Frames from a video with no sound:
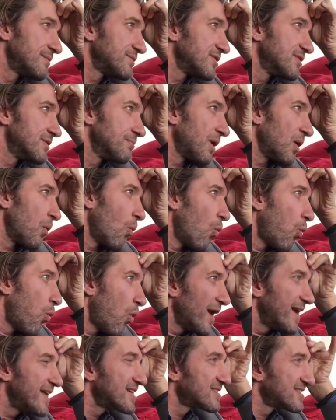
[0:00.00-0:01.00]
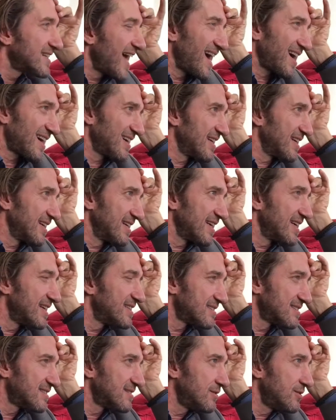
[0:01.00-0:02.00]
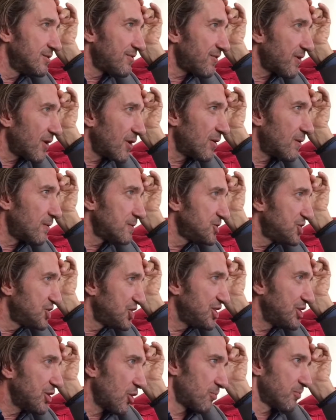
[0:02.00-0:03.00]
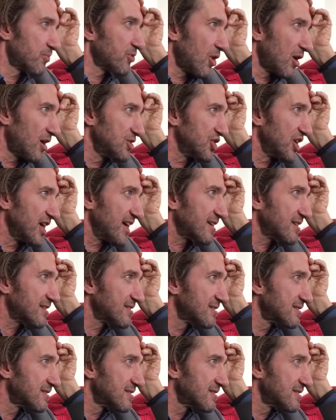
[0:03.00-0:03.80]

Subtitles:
sorry, but what exactly is the Flow Genome Project?